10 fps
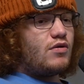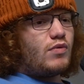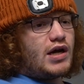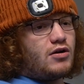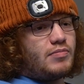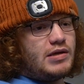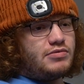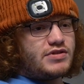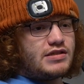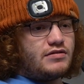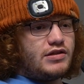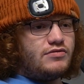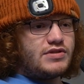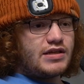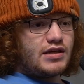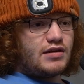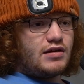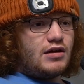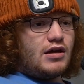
then why are people still using it?